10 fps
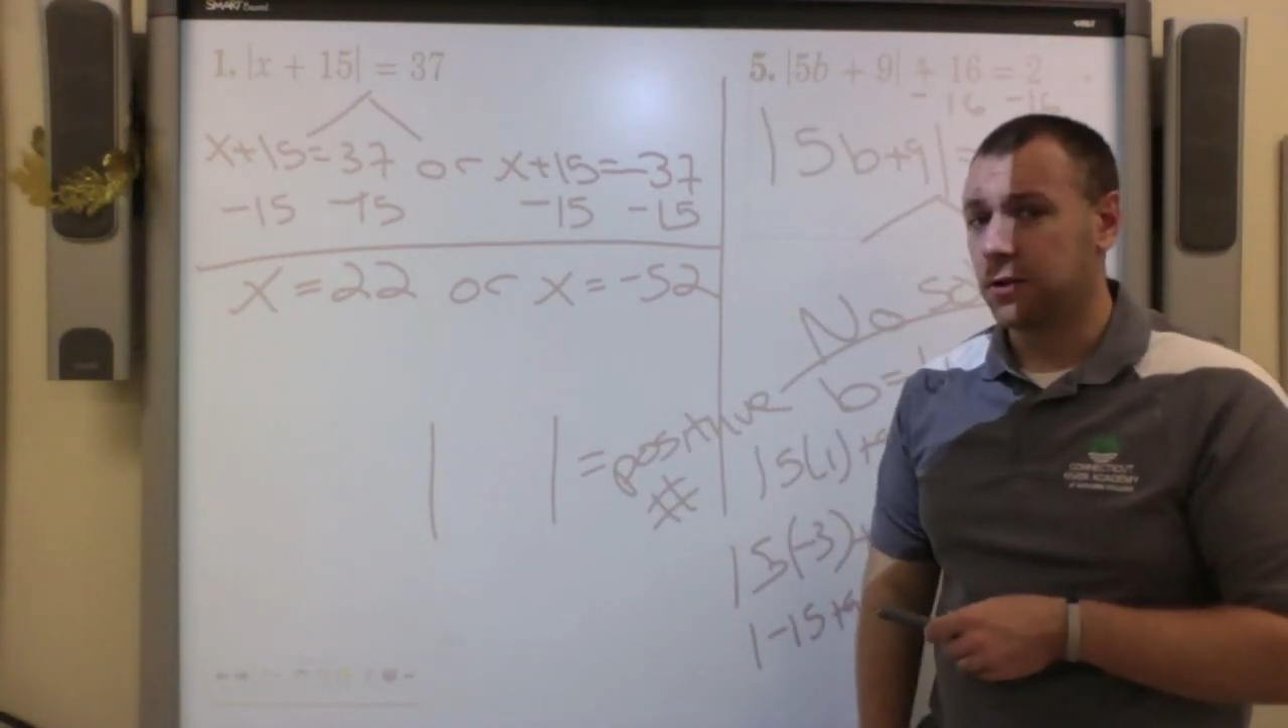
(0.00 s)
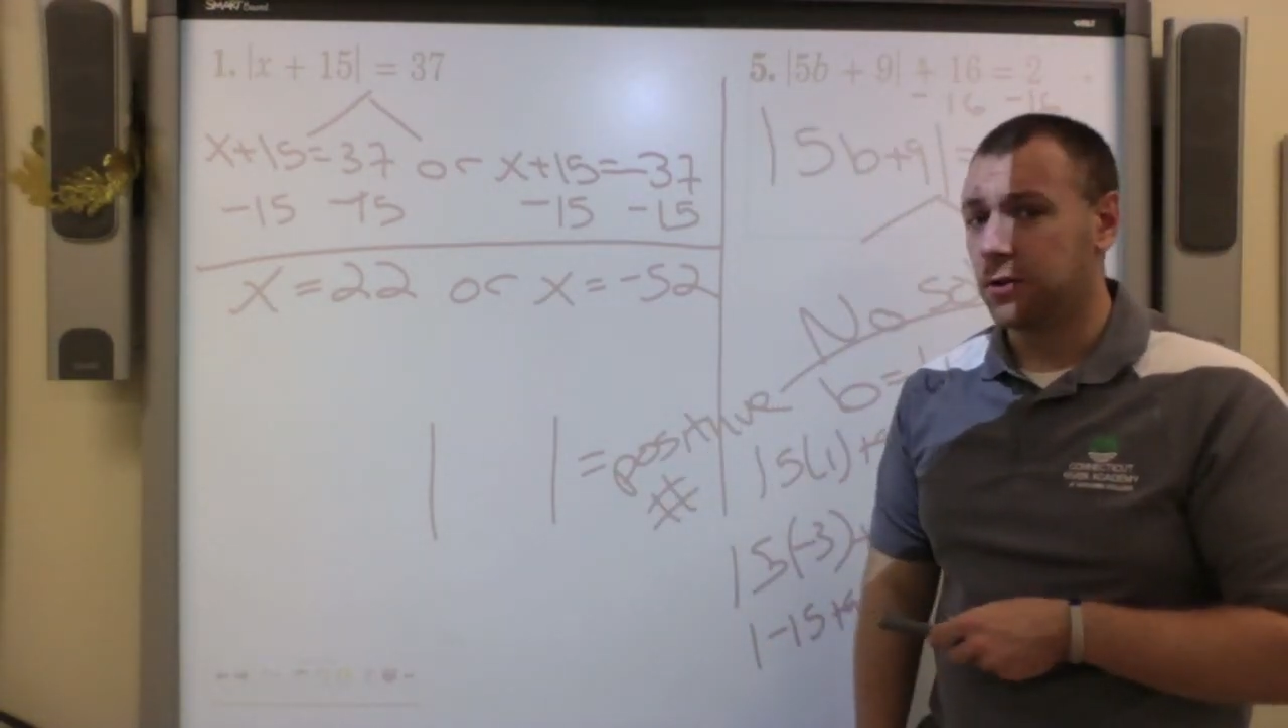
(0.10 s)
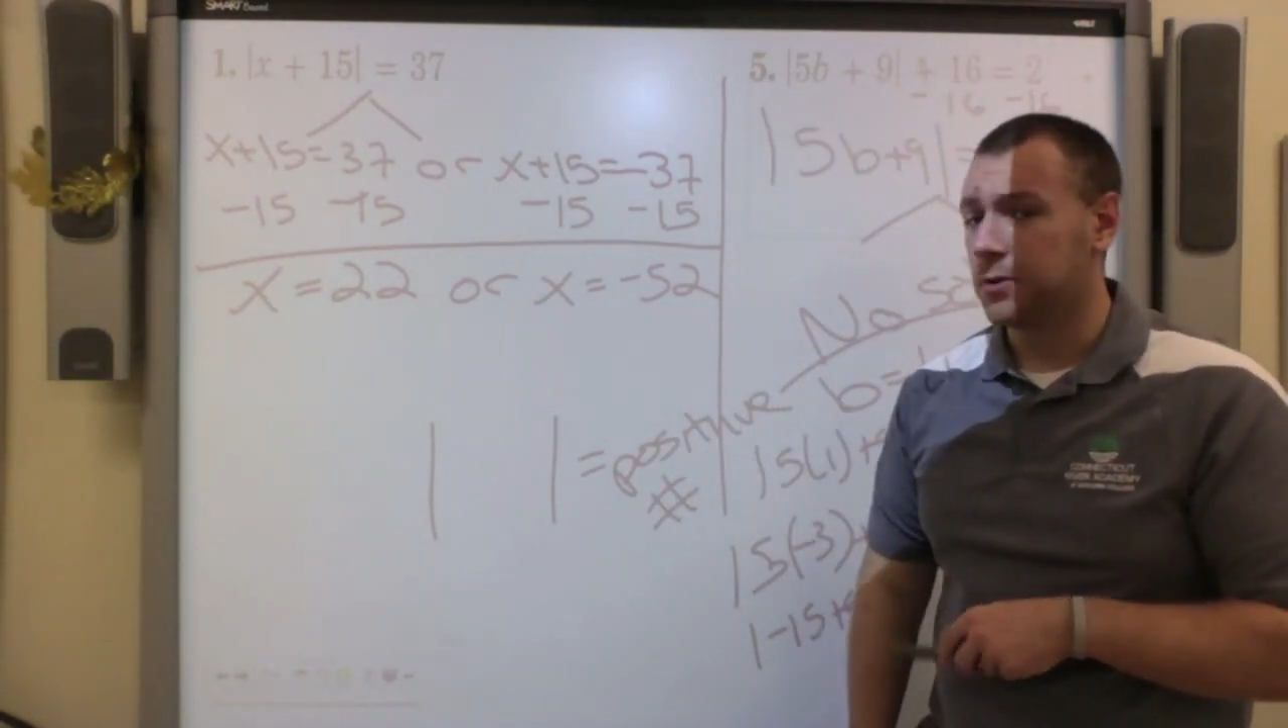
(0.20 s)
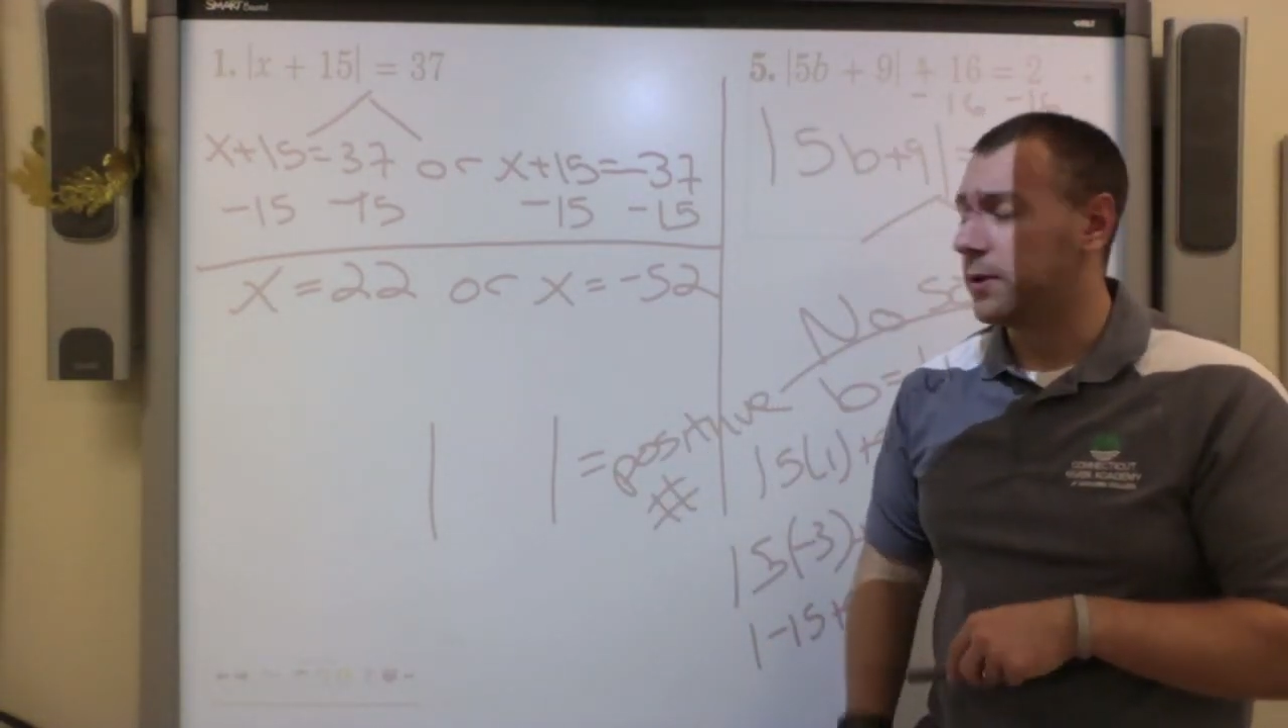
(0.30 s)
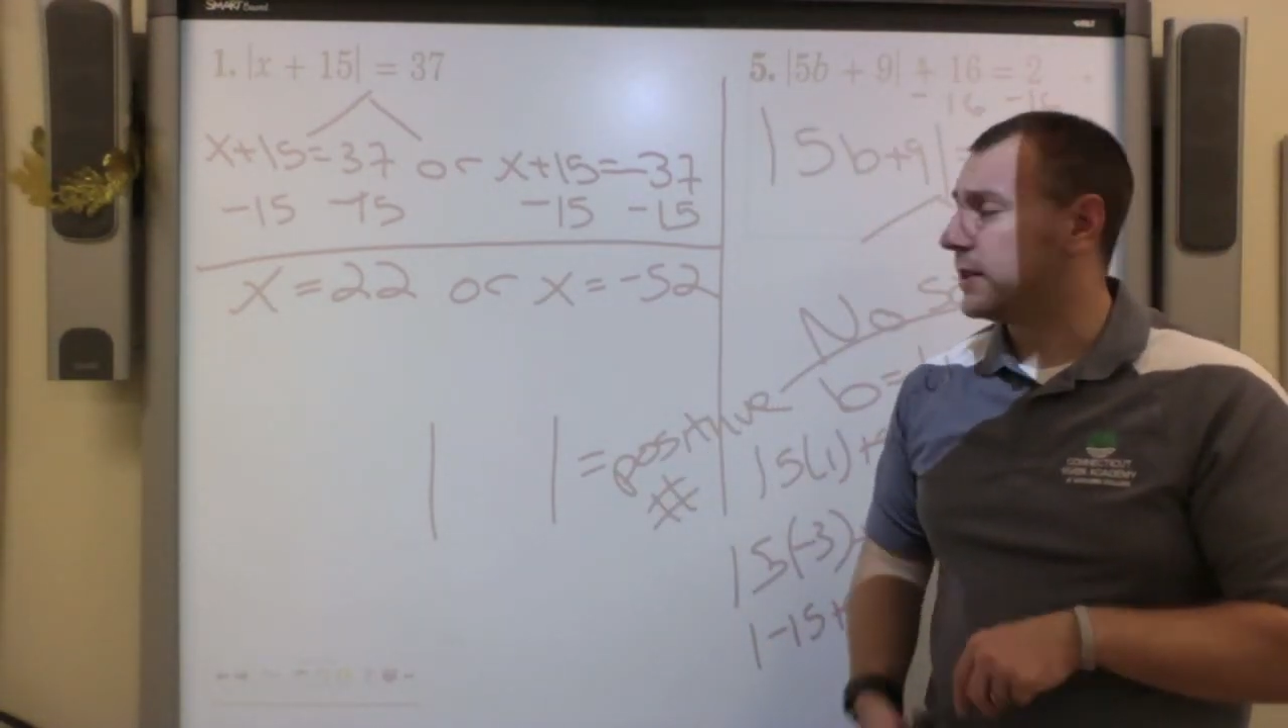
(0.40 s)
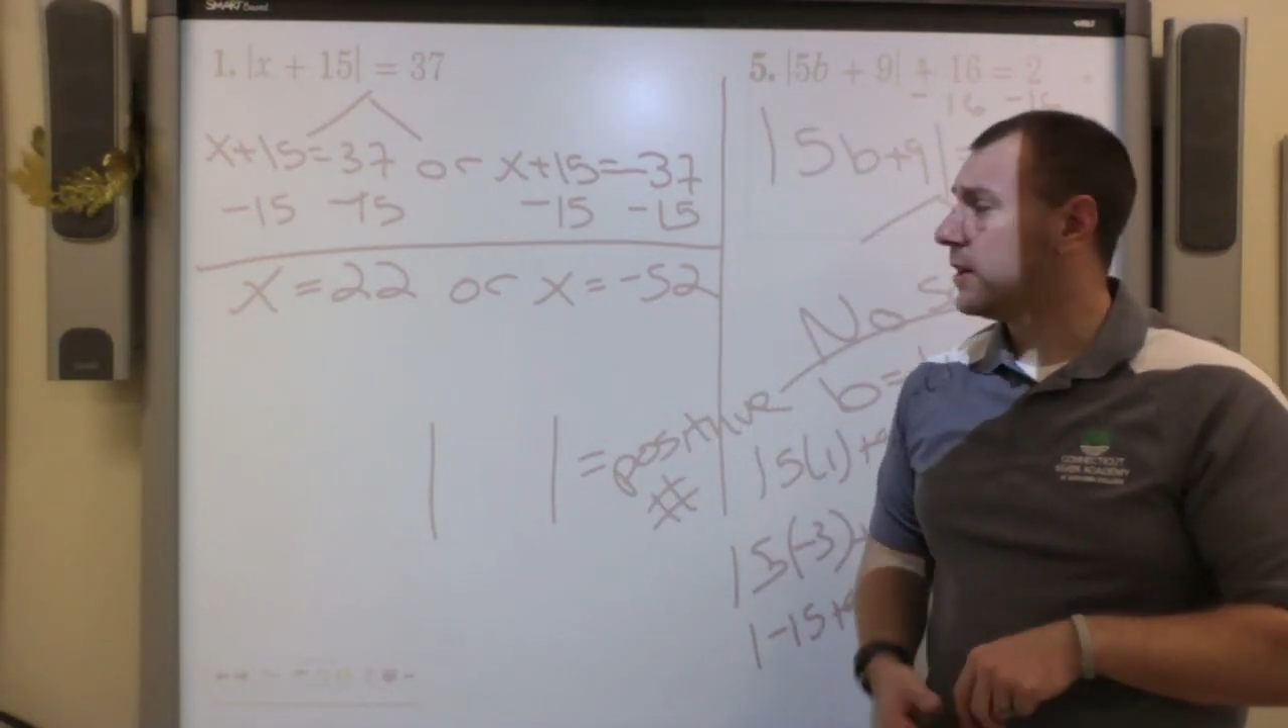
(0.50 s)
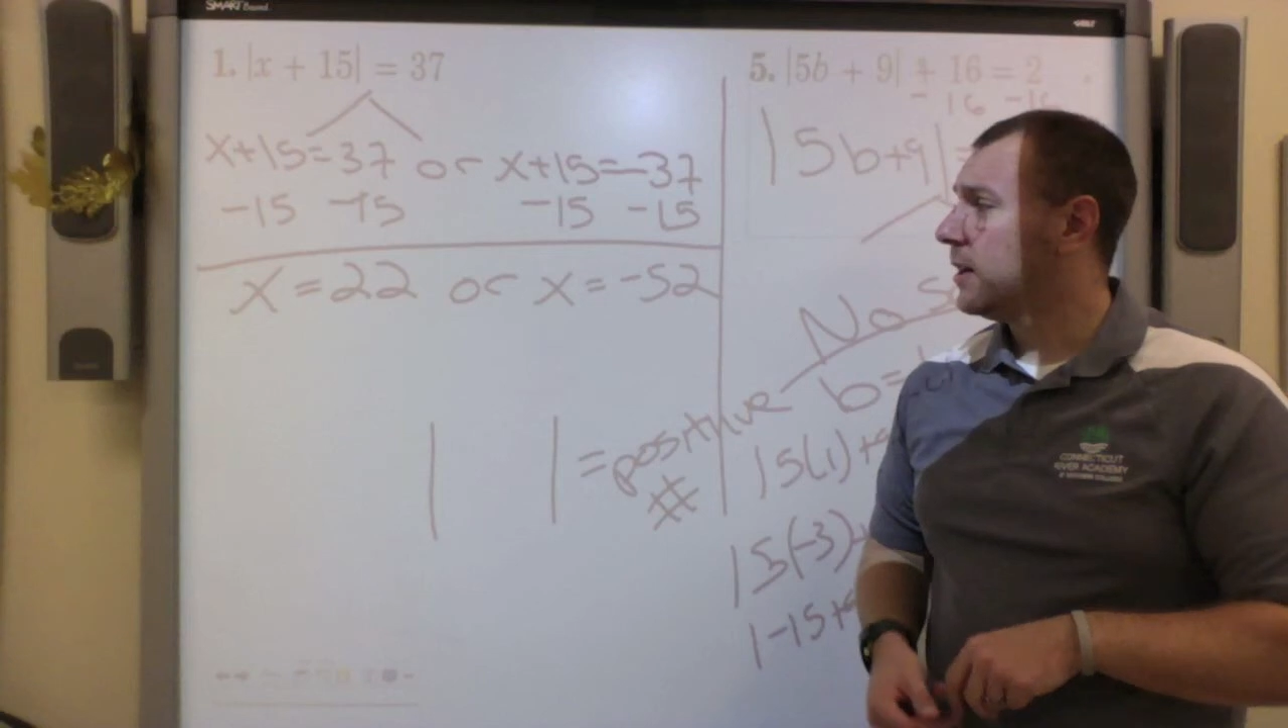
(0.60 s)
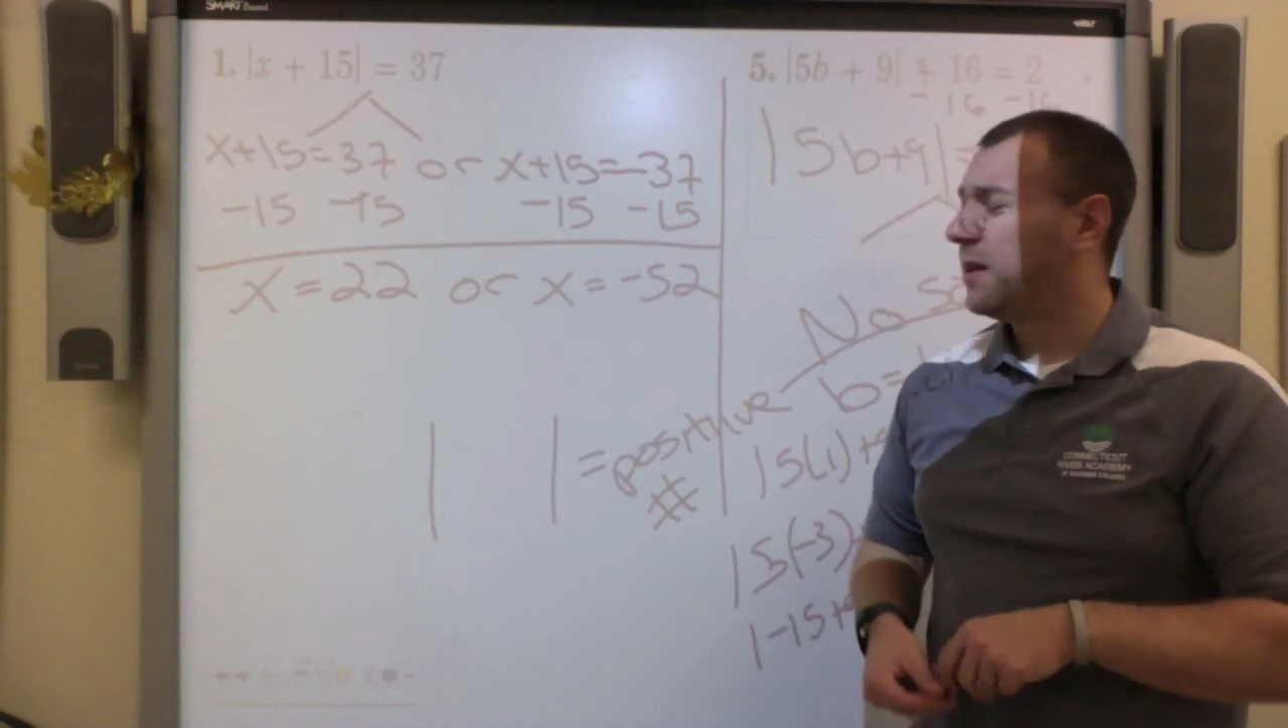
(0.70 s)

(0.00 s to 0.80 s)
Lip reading: goal quiz.